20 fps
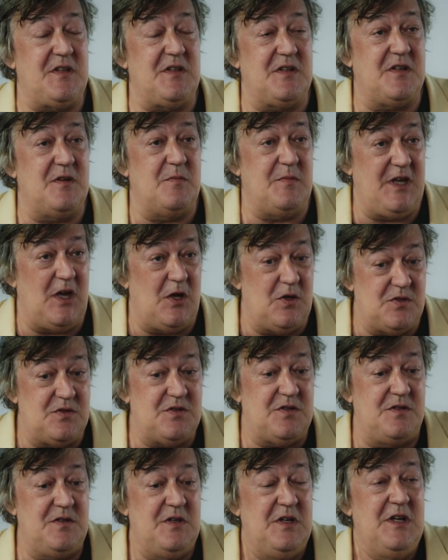that can be
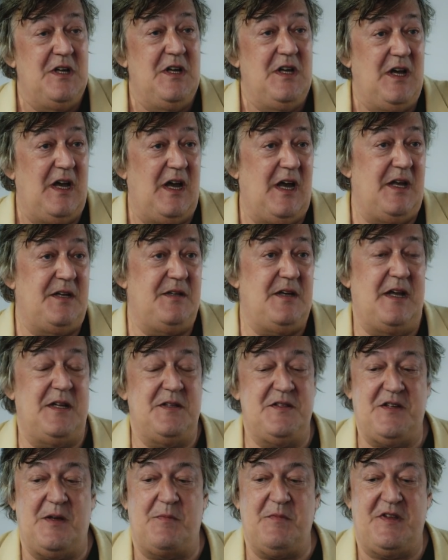owned
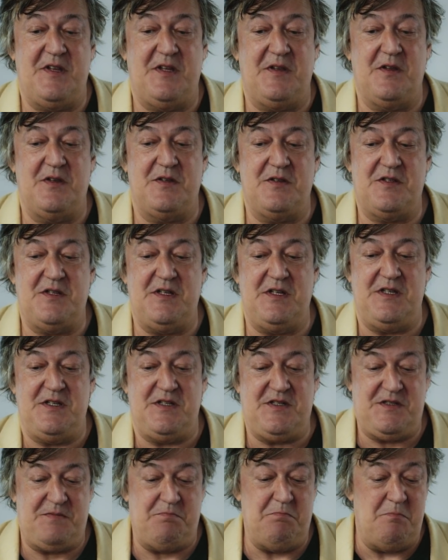and something that
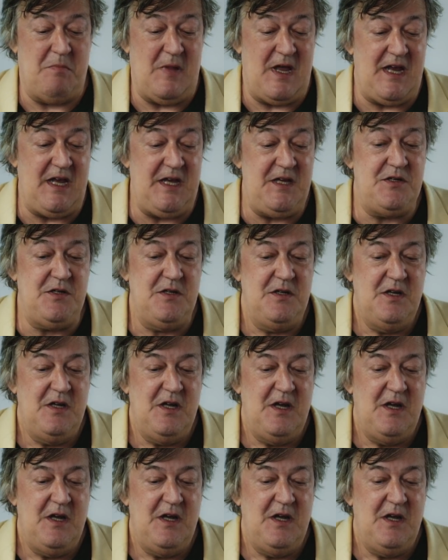is made.